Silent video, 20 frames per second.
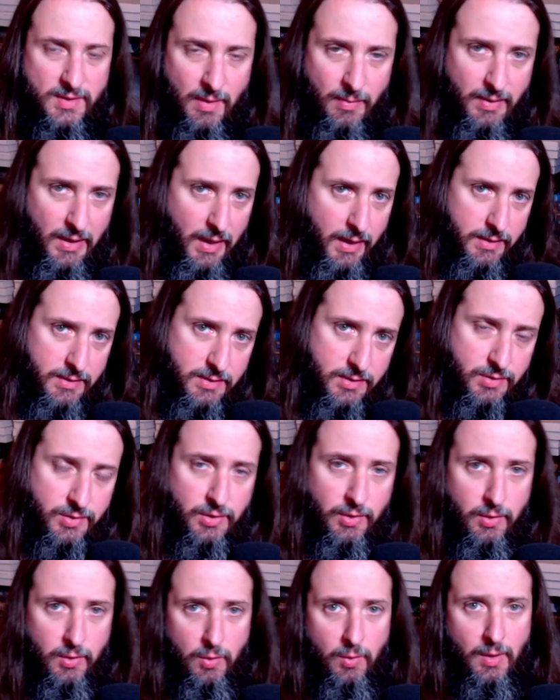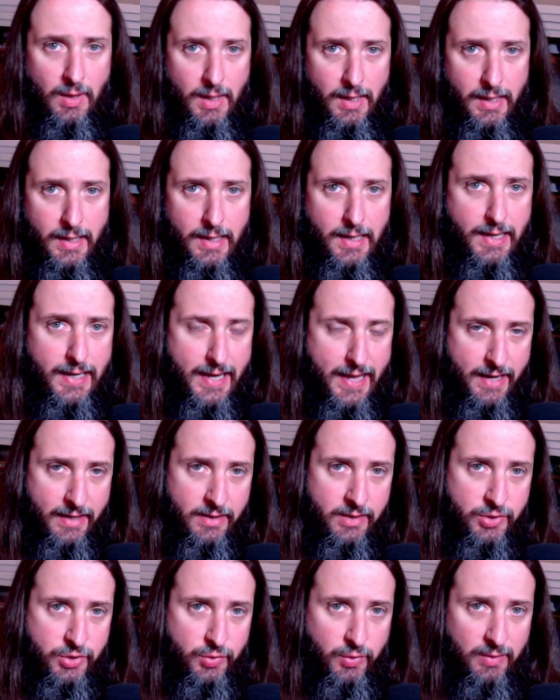up, guys? So I had
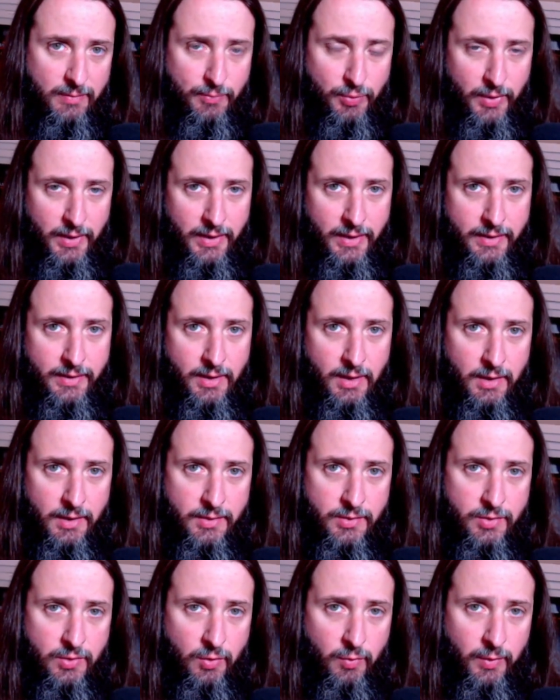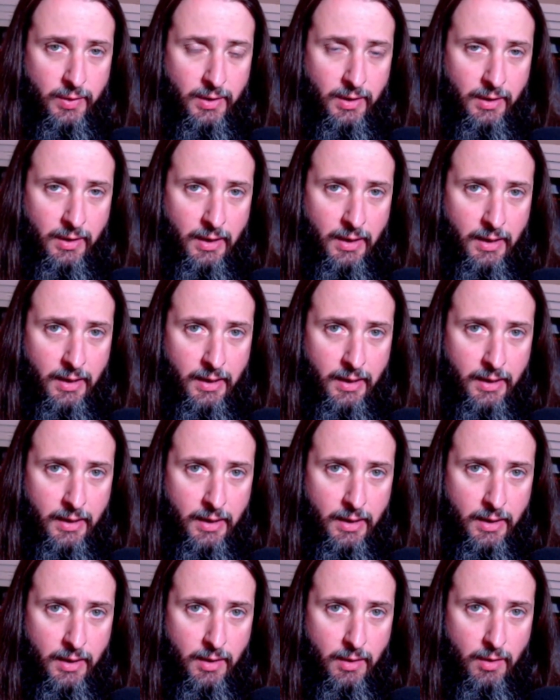initially planned on doing
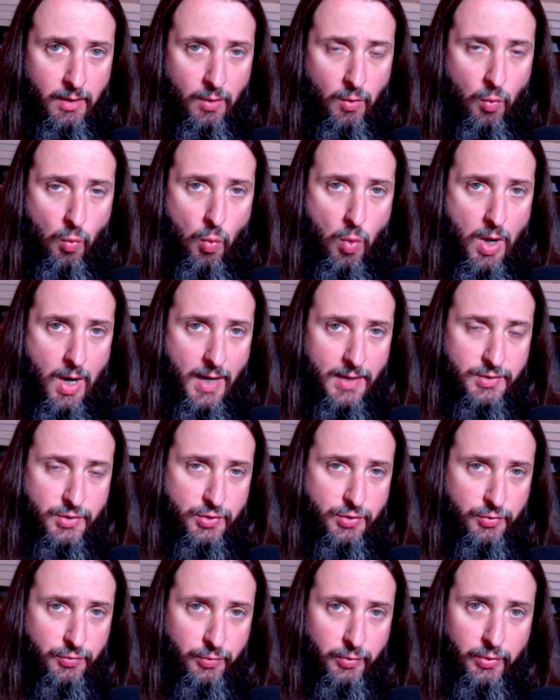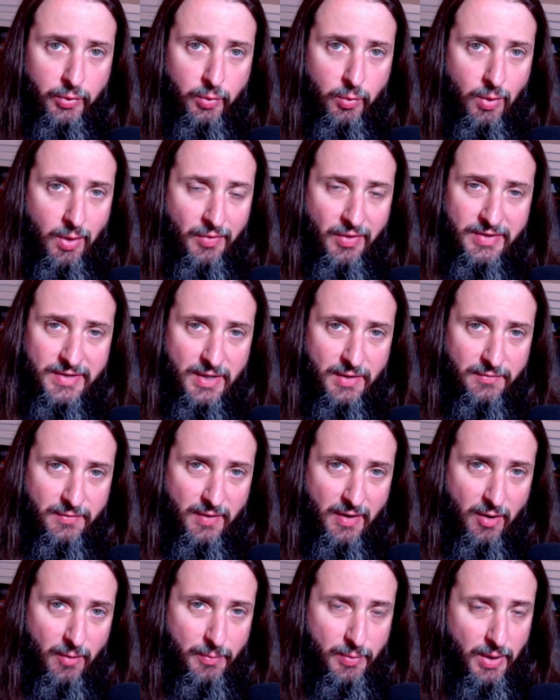a watch through on the
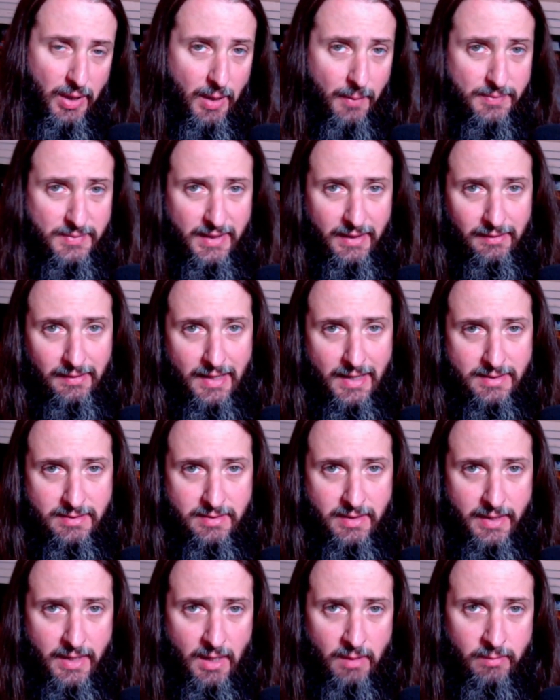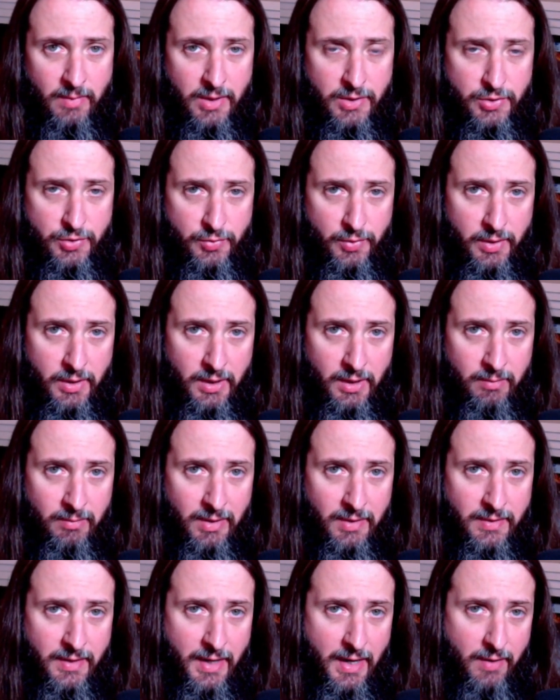developer update last night on my stream,
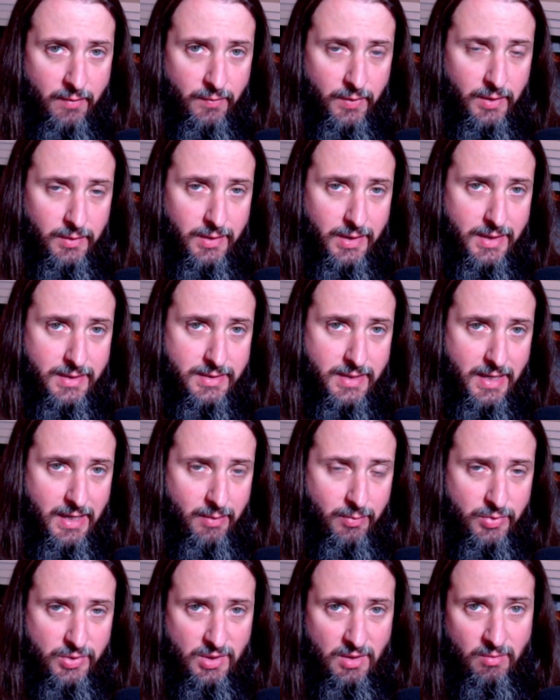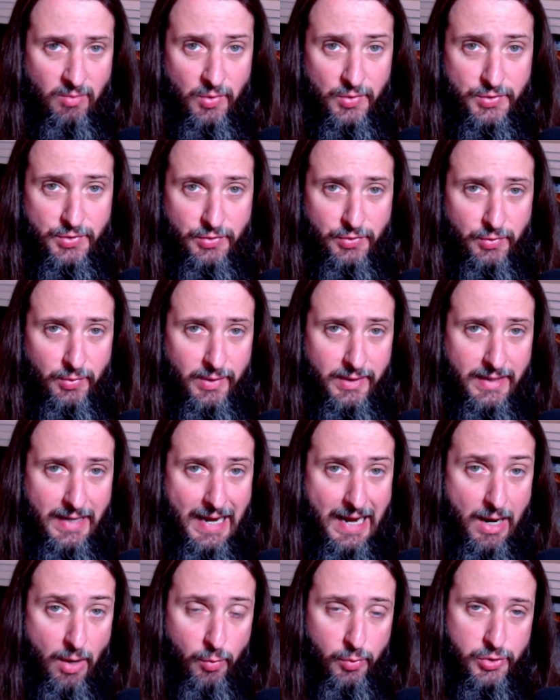and then I realized that it was almost 3
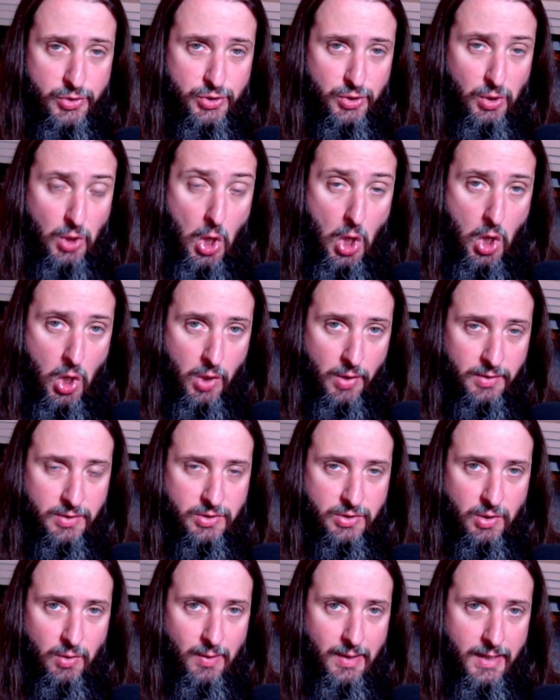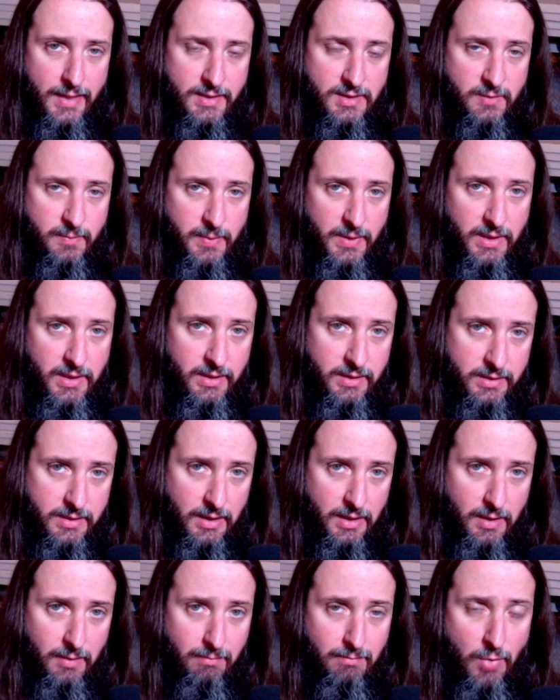hours long. So I spent
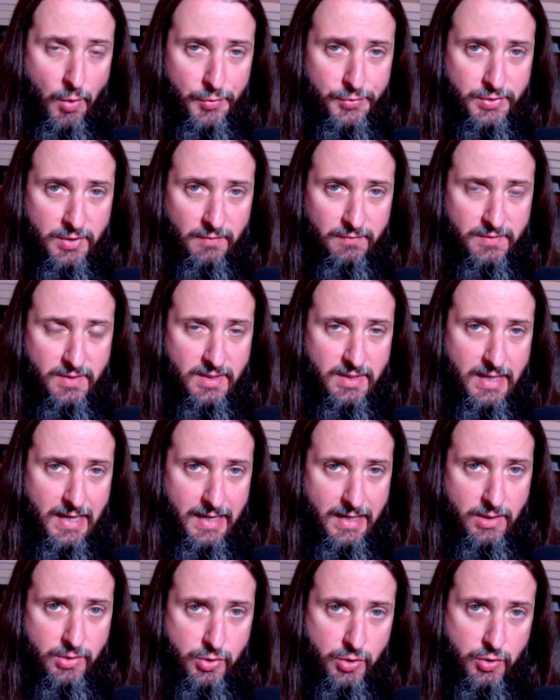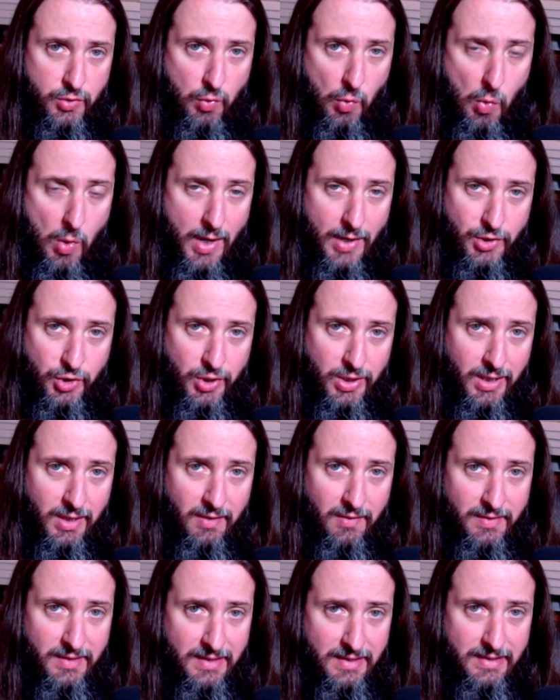most of today just watching
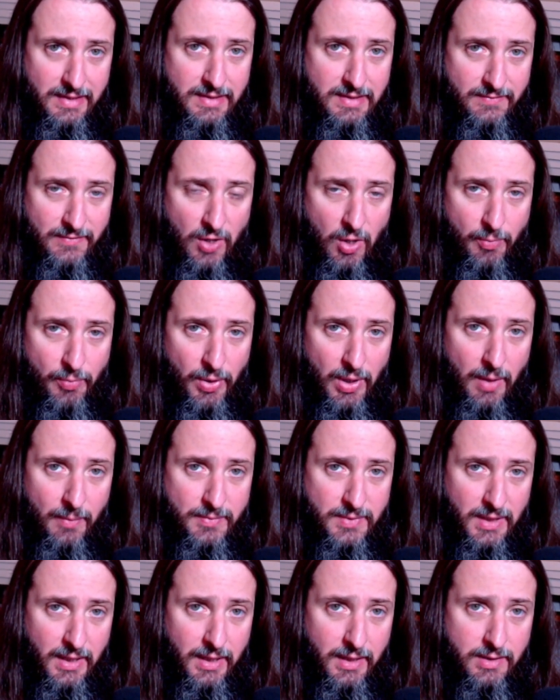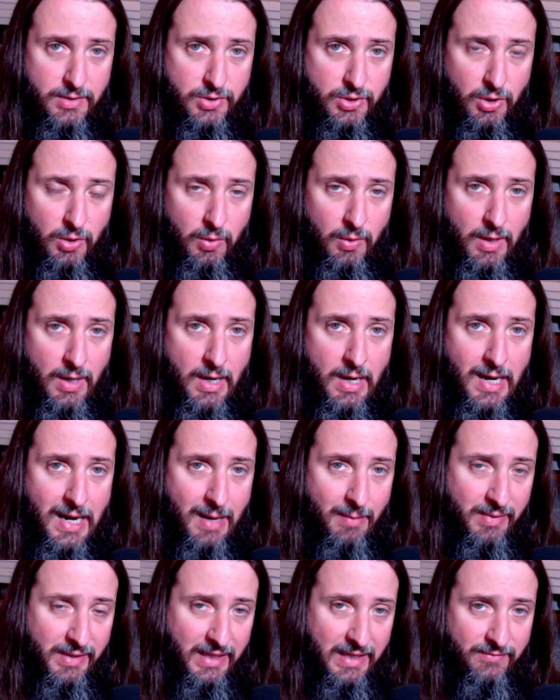the developer update. So
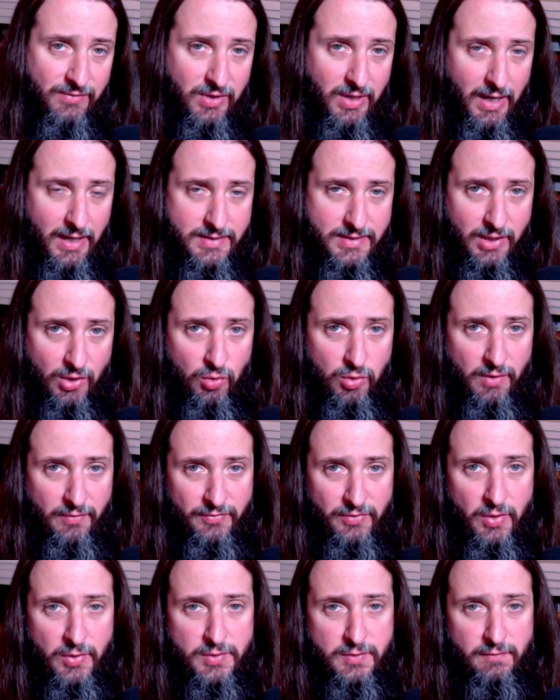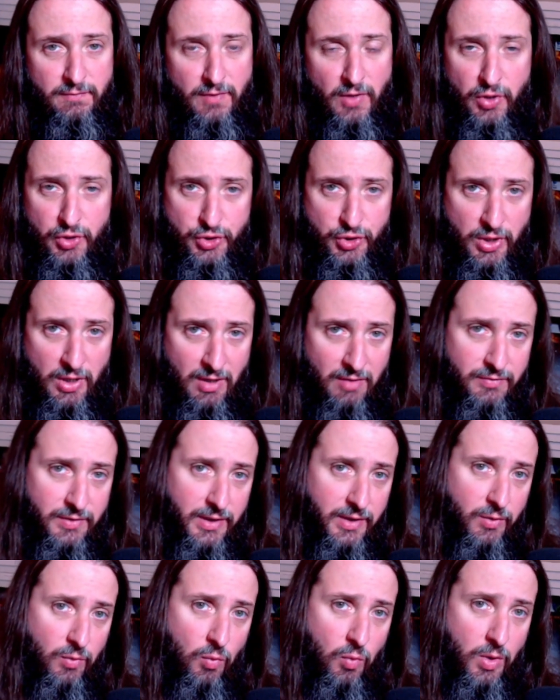I'm going to give you guys the Cliff Notes version of
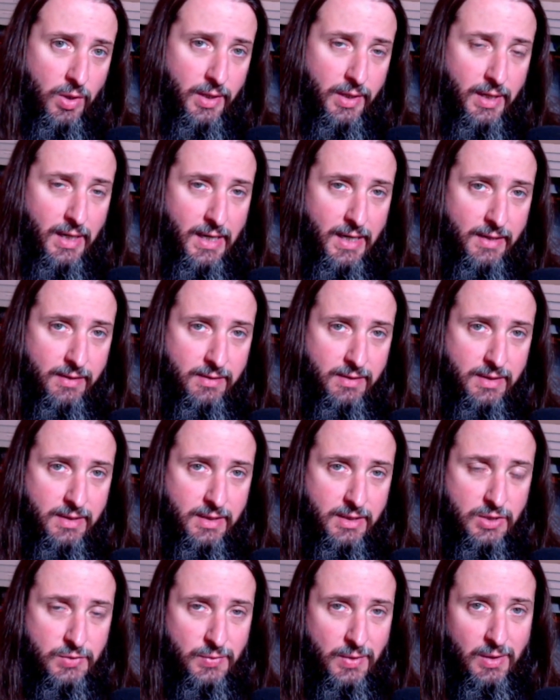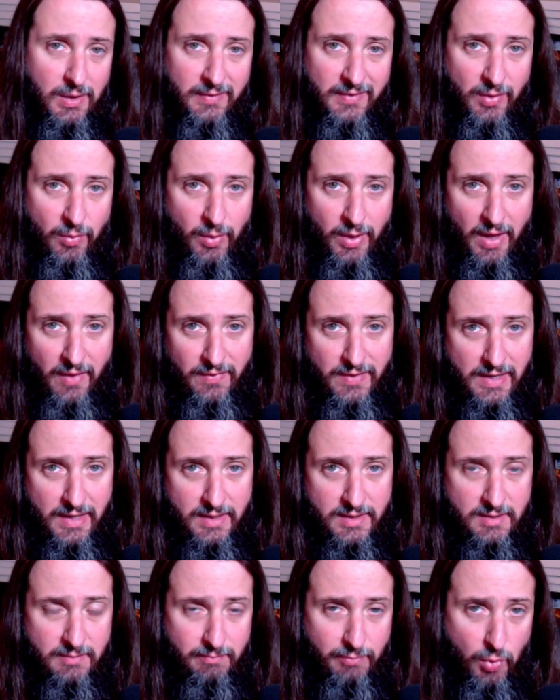it, what I think is relevant, what I think
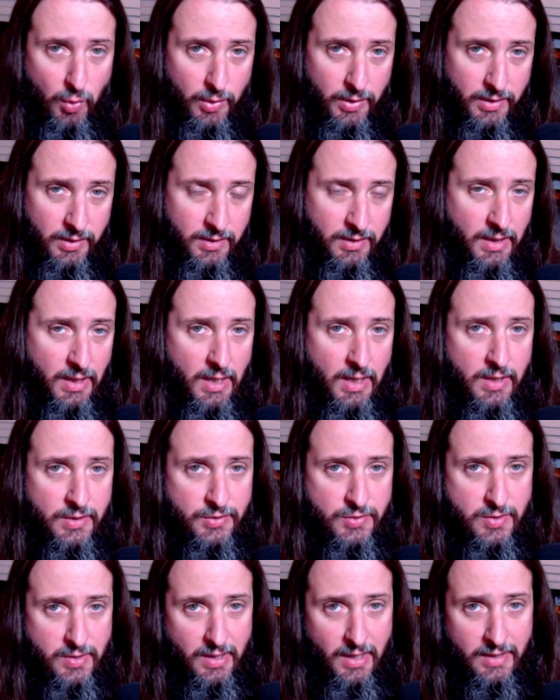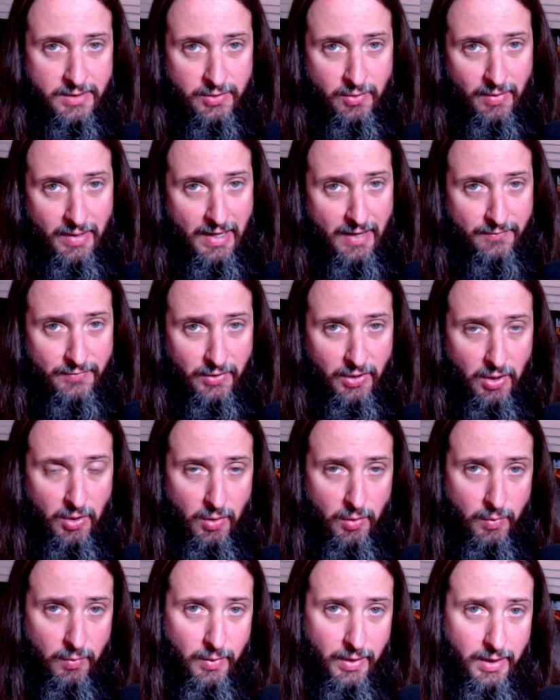is important, so you guys don't have to
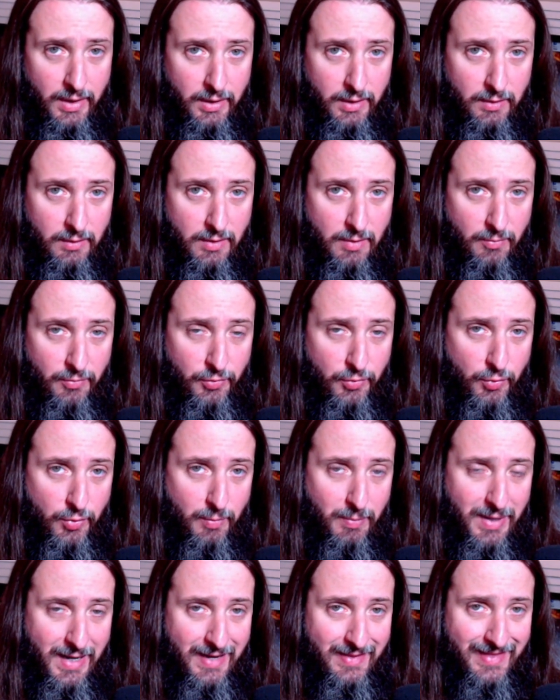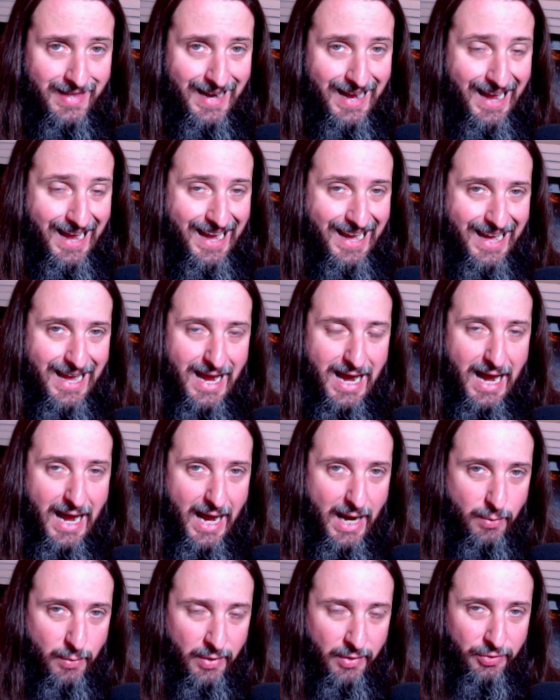go through the pain that
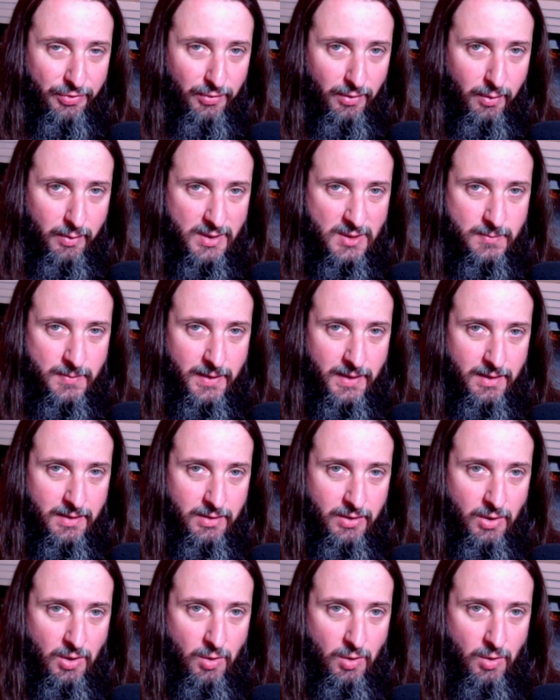I went through and spend